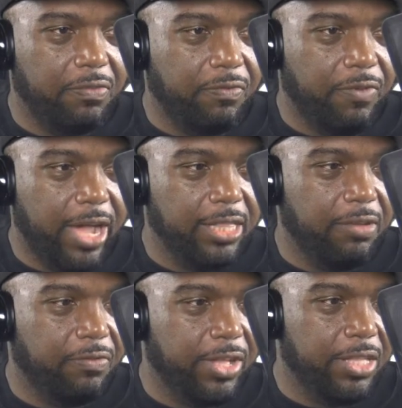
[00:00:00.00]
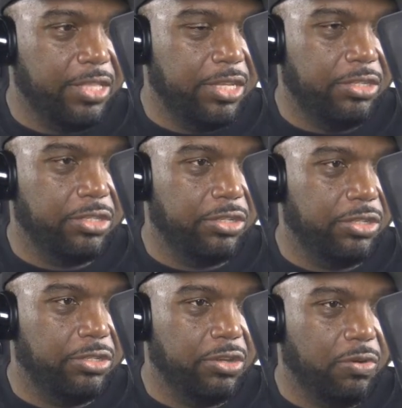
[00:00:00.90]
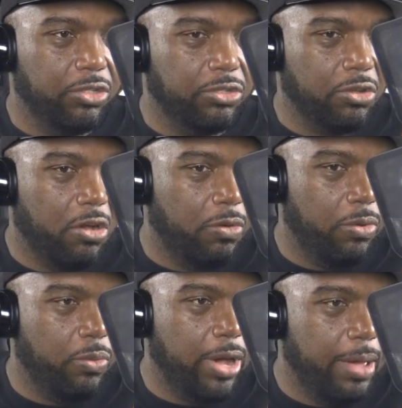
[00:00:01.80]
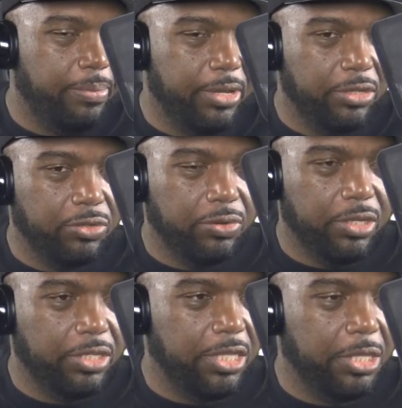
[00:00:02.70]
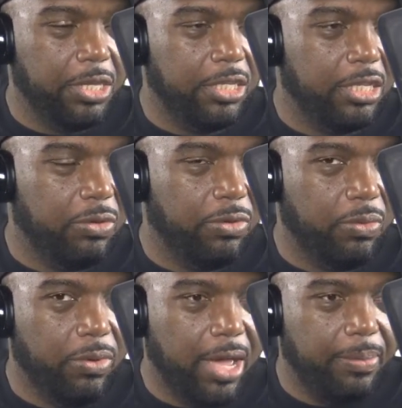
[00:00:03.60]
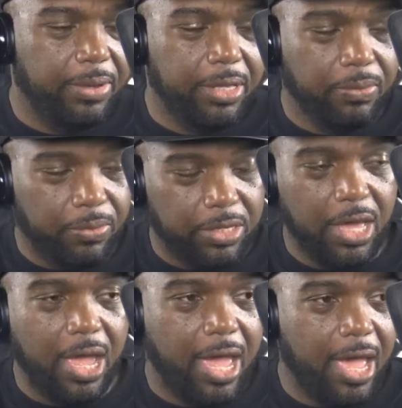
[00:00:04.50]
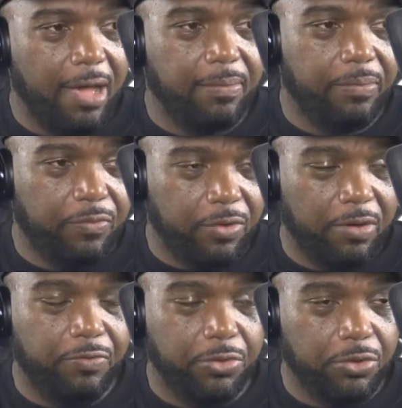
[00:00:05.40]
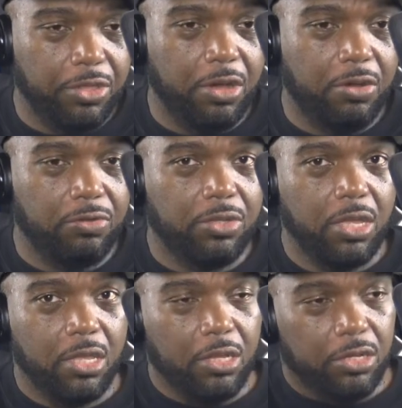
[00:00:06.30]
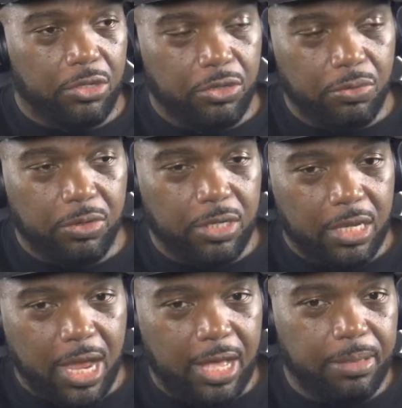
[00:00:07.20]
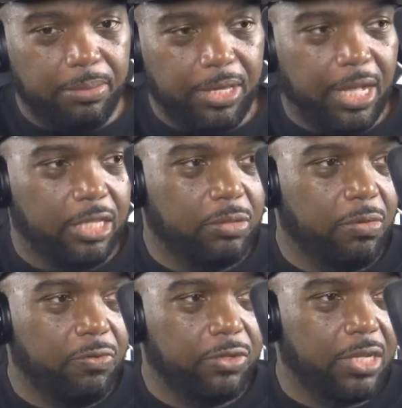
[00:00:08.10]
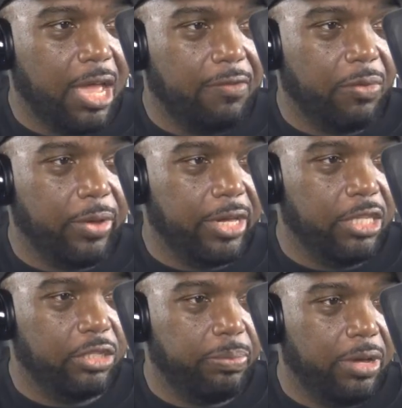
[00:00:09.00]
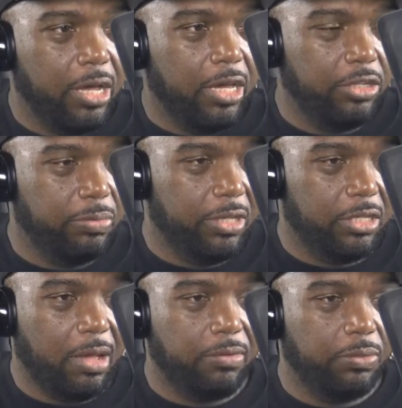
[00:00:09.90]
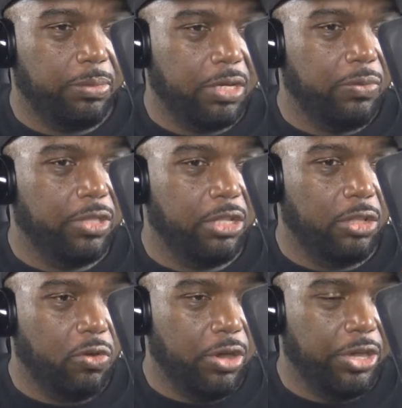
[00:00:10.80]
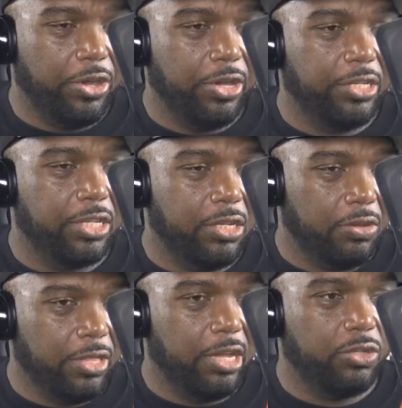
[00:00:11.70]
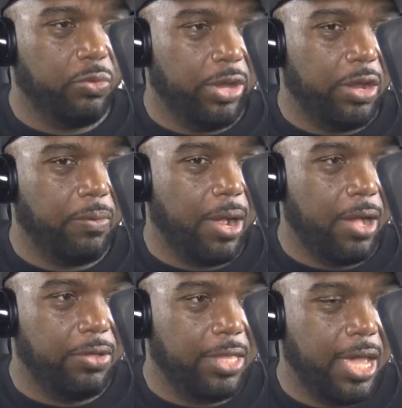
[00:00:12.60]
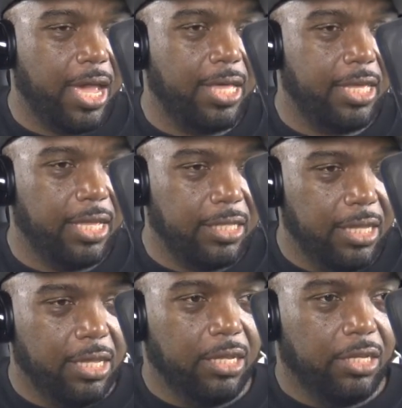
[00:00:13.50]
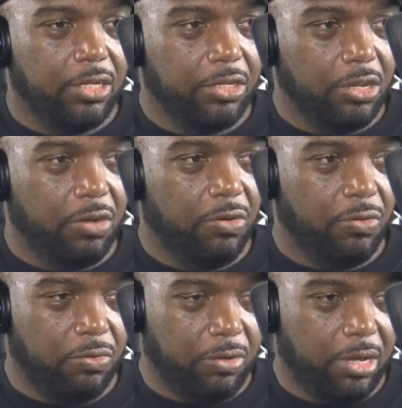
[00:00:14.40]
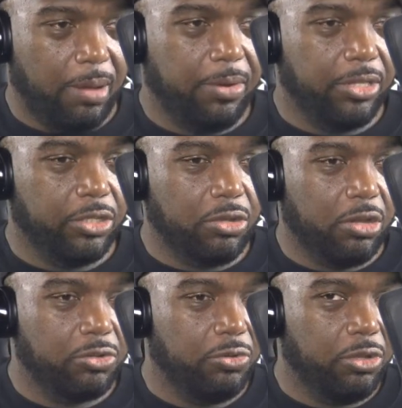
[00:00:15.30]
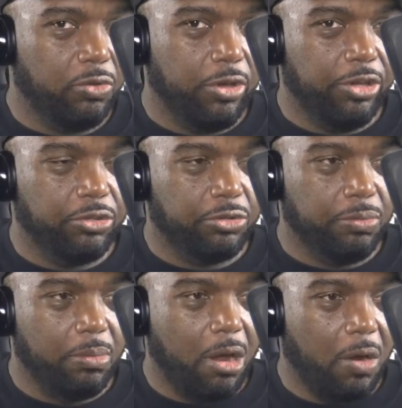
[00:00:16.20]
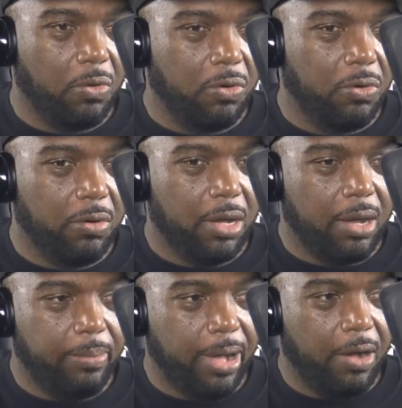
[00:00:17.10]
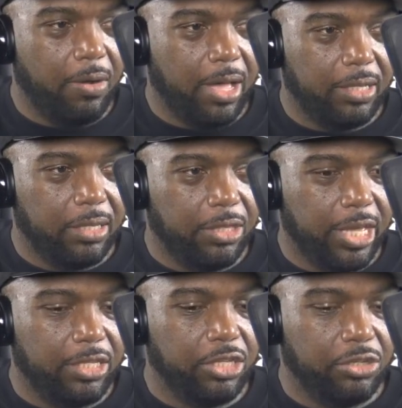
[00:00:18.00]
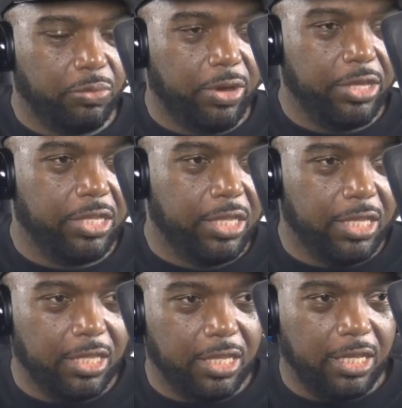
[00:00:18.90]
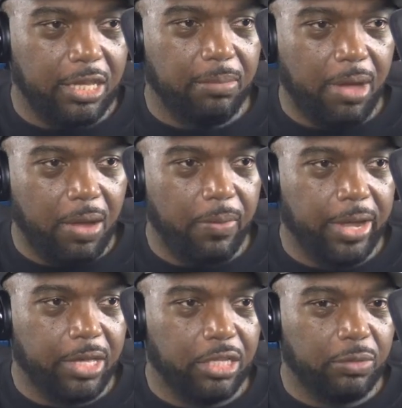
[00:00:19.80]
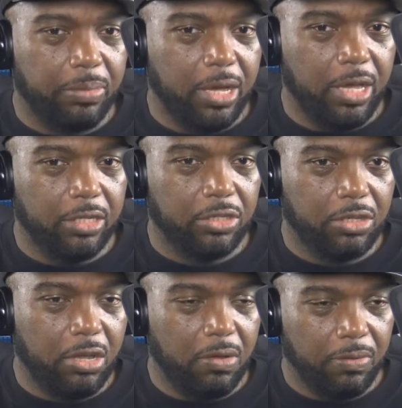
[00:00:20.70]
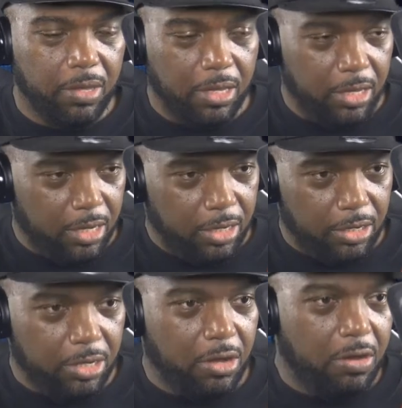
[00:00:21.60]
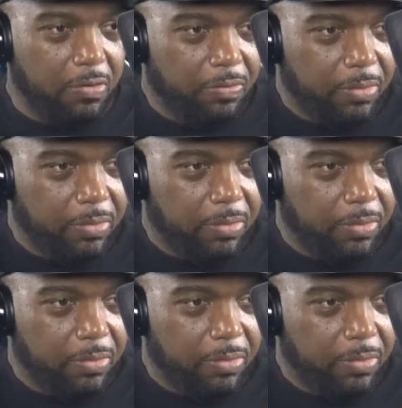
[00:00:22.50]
violent felonies, you know, assault with weapons or anything dealing with a weapon, which I have a few of those, you will not be eligible to have your record expunged. But as I was speaking to a lawyer, he said, no, there's a way around that. And, you know, I'm going to talk to a lawyer tomorrow about that situation and get my record expunged. So, you know.